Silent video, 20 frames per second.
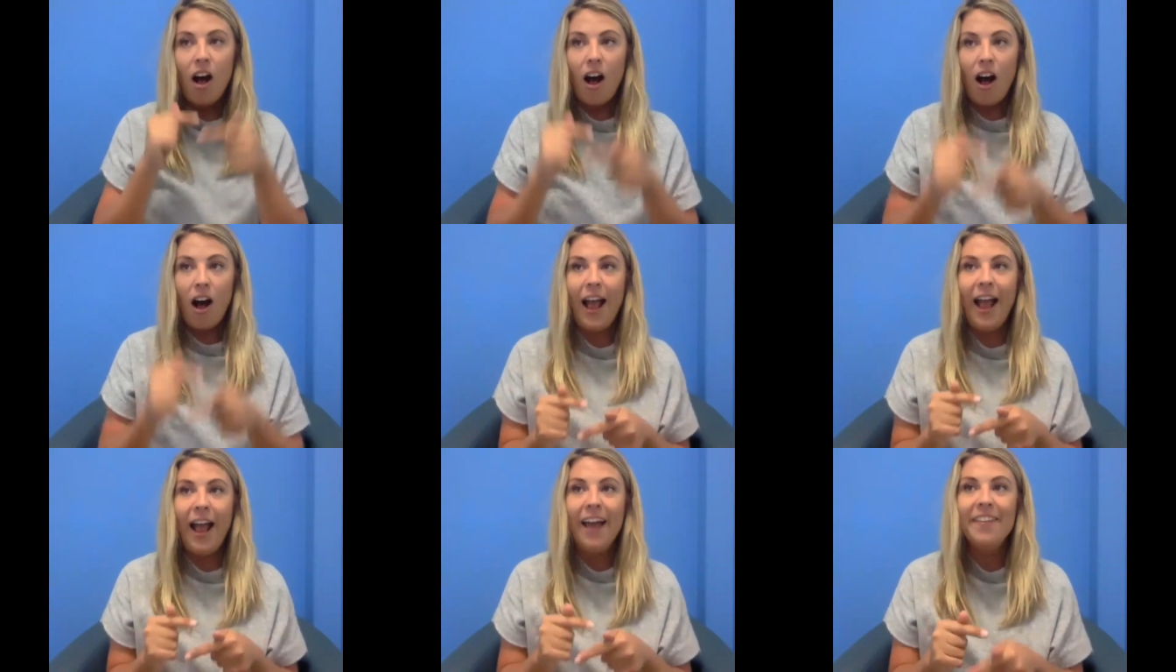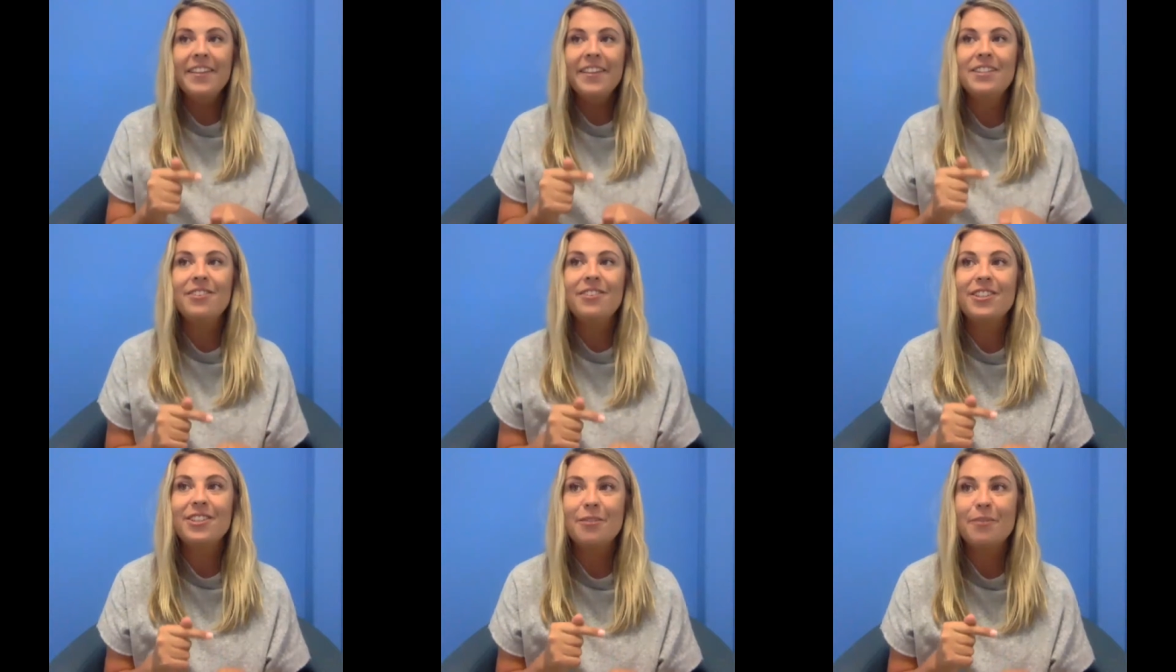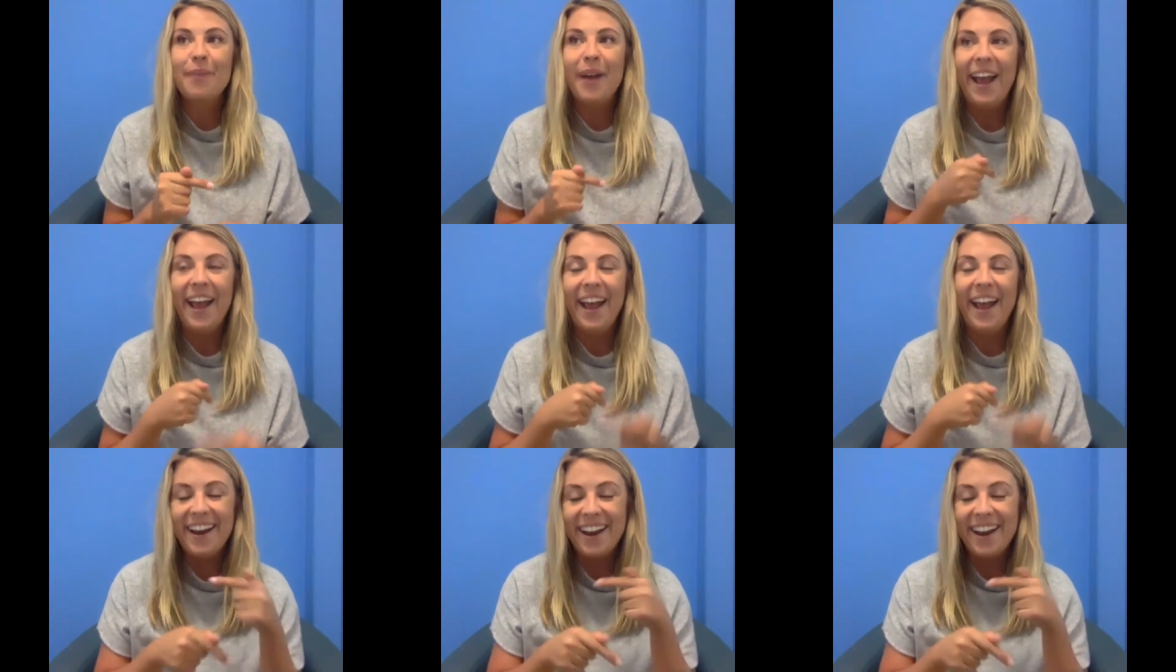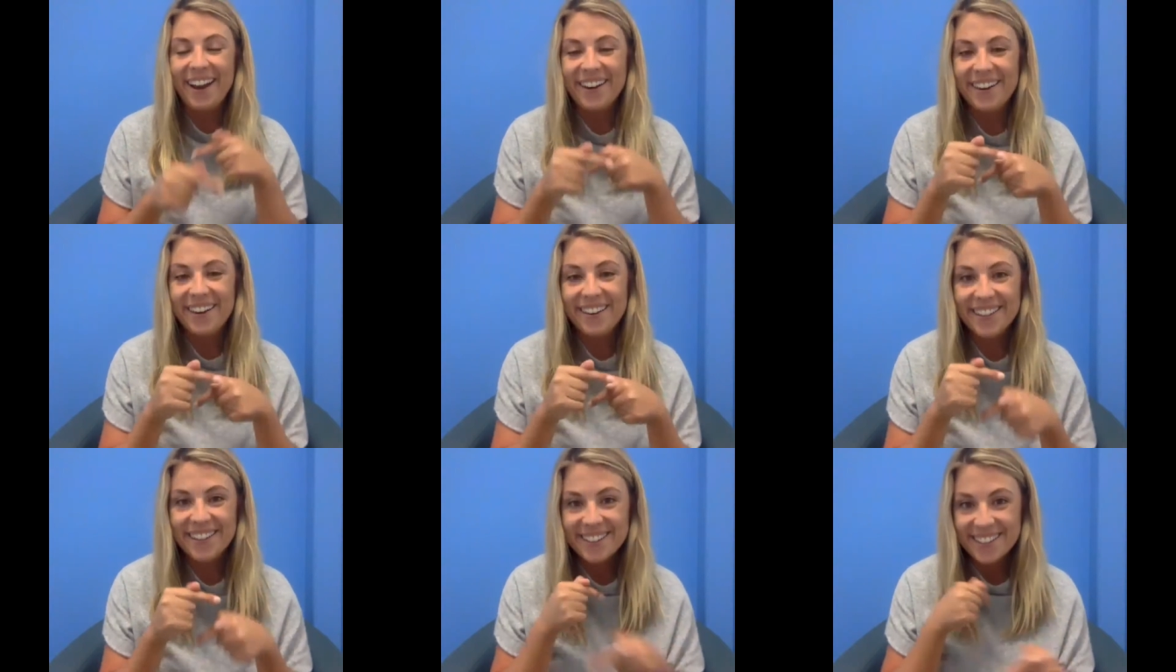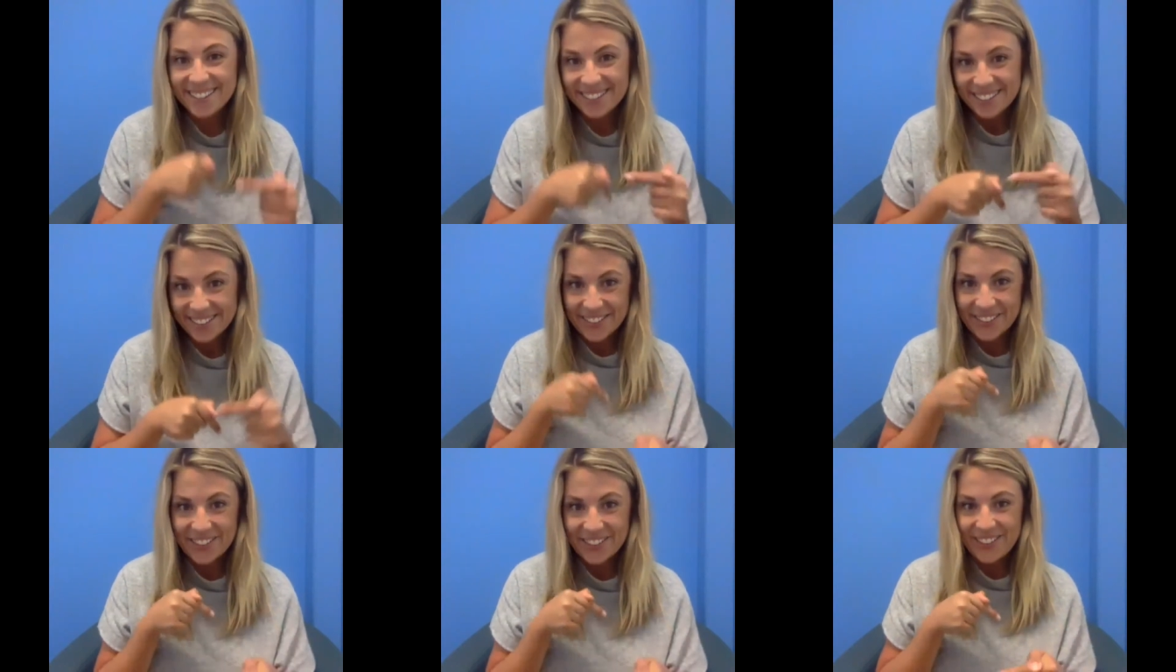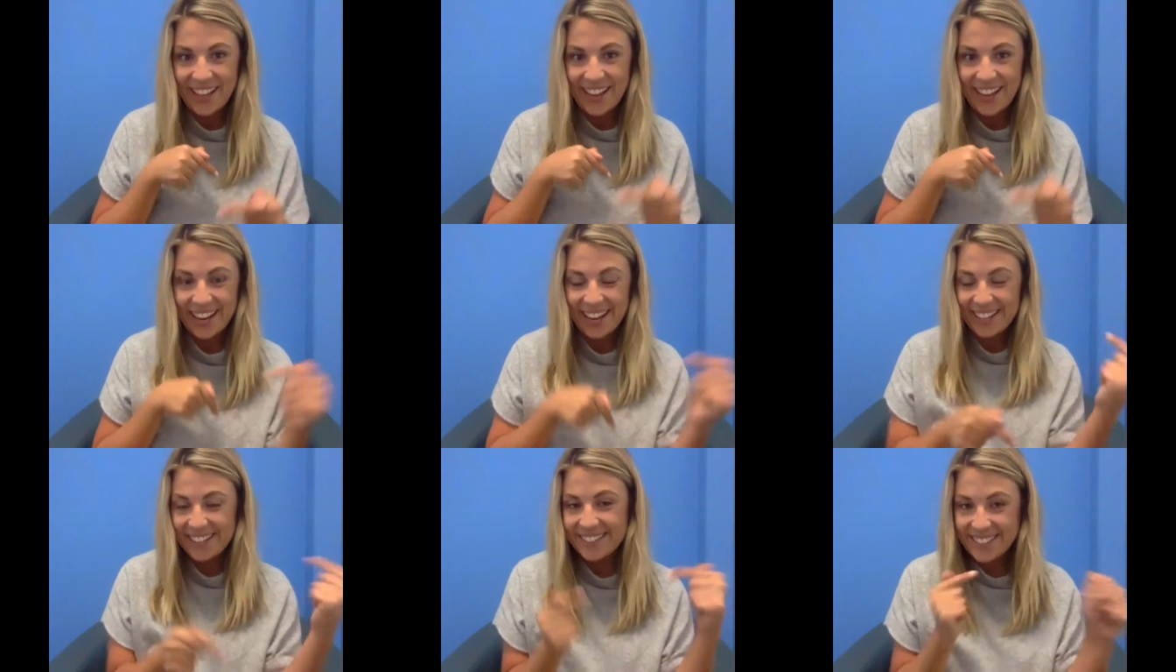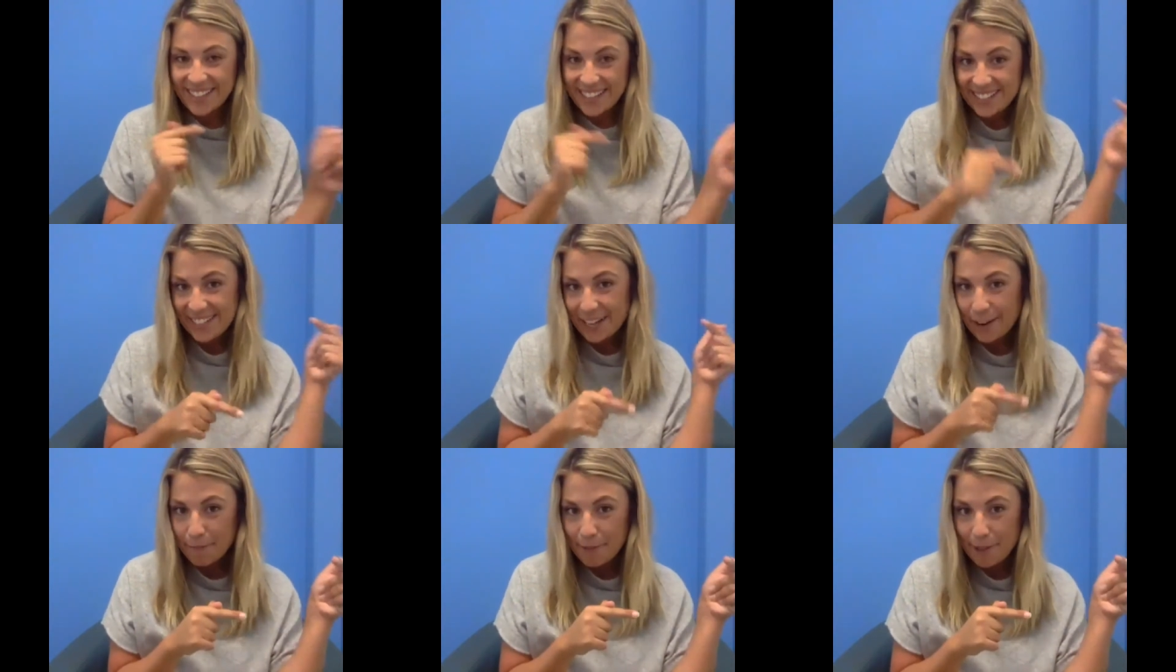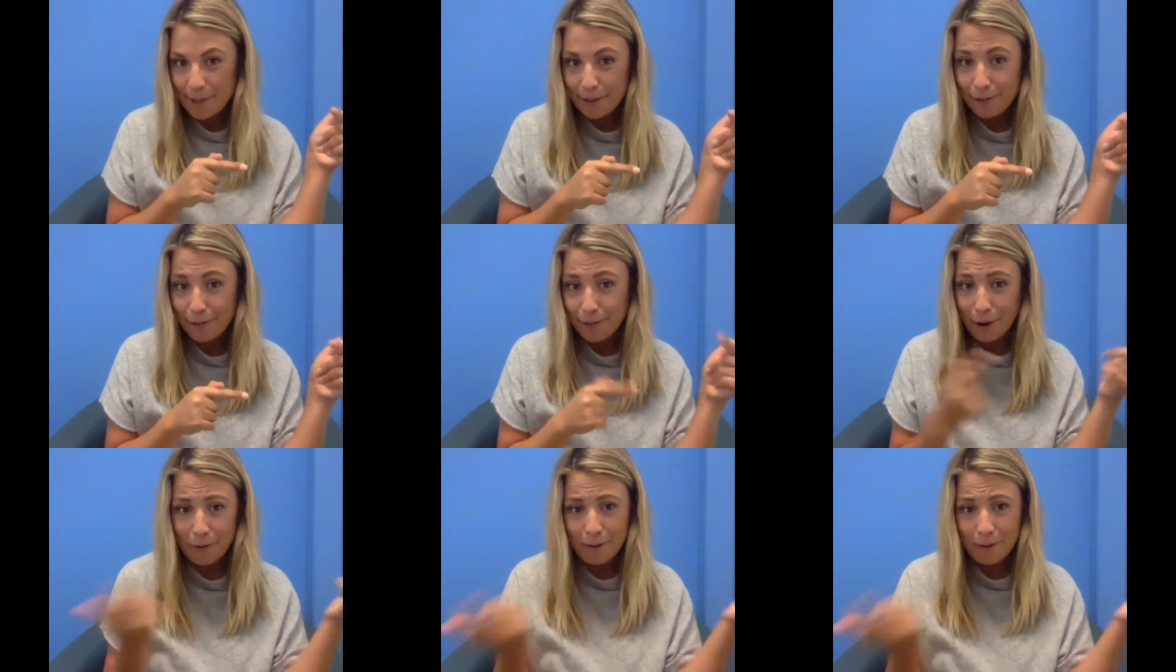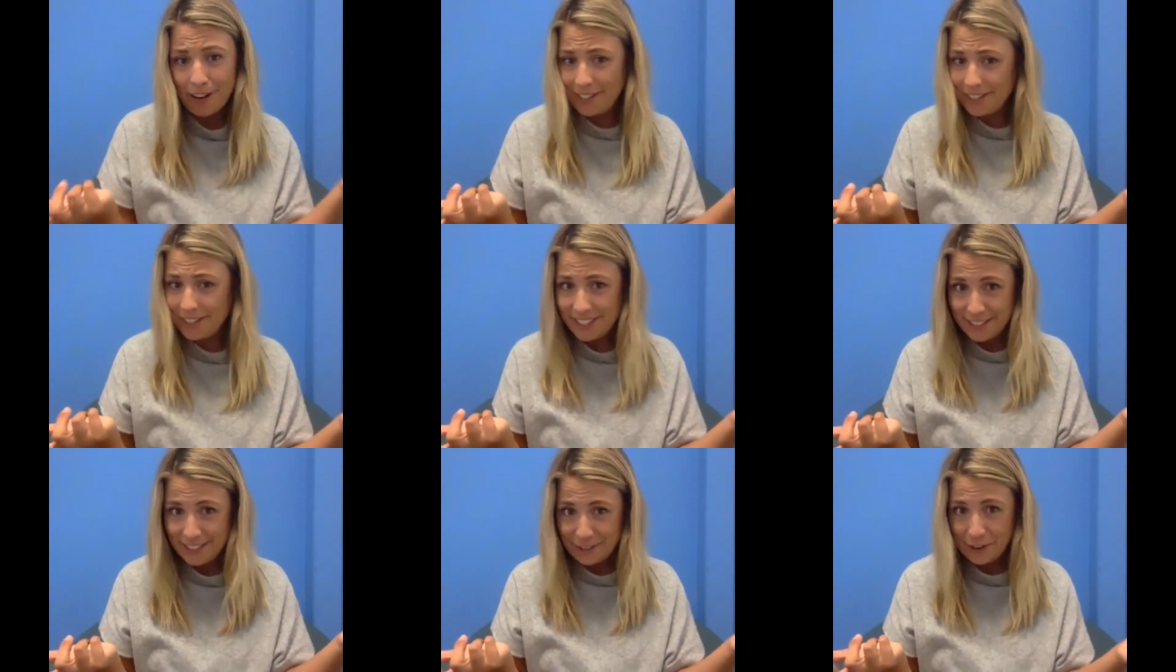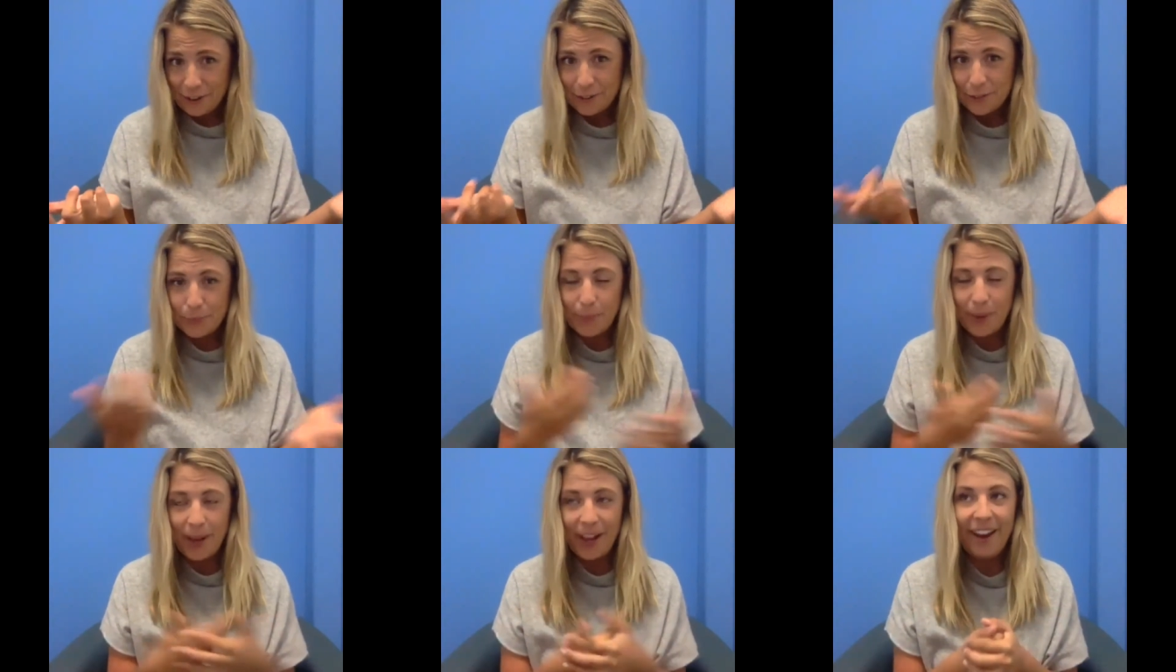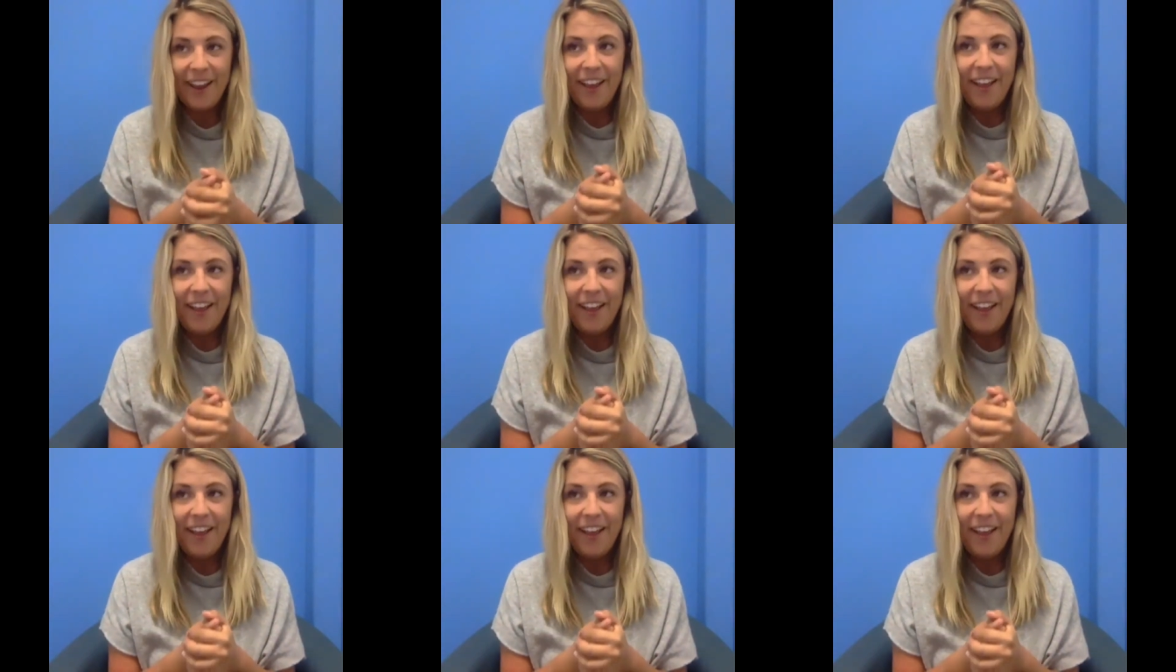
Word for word: i had this vision in my head and this is a little like inside tip that no one actually knows but